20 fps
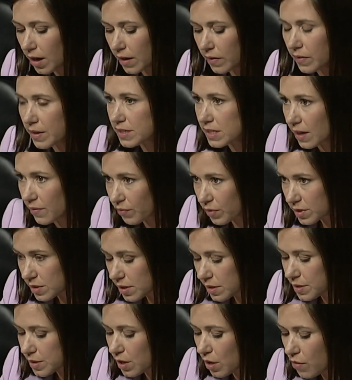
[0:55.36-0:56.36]
on the San
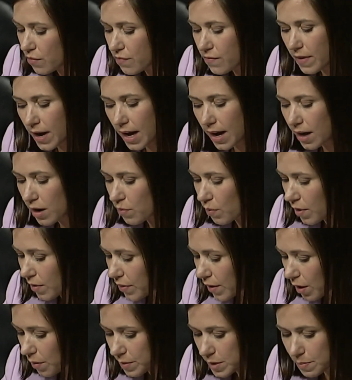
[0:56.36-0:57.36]
Francisco Fed, where
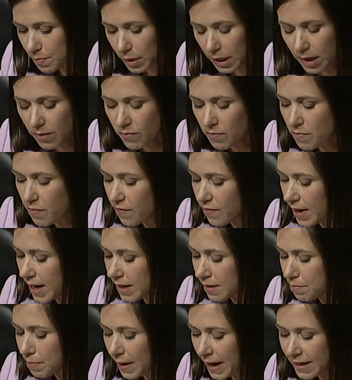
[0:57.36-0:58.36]
there was blame
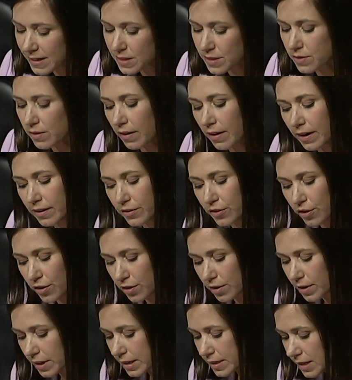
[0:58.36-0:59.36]
placed on
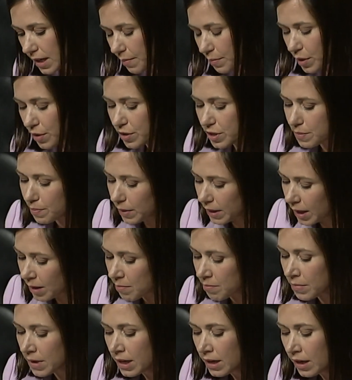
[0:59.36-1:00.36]
your examiners,
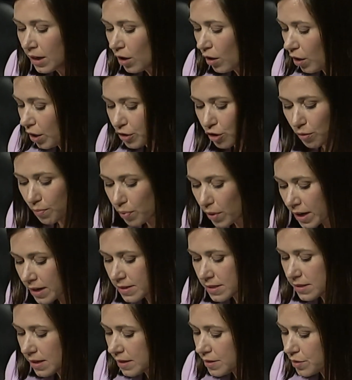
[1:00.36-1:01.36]
blame on your
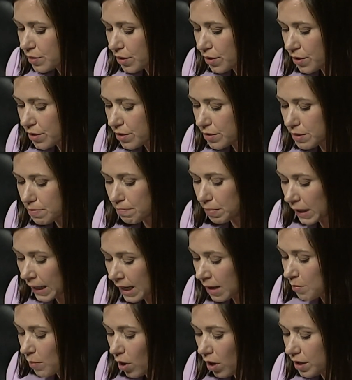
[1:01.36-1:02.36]
predecessors,
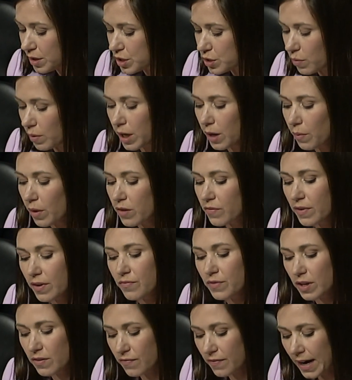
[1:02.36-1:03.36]
blame on
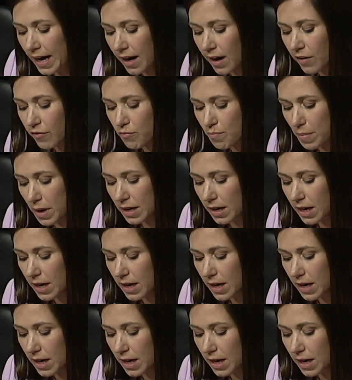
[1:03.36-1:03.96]
2155,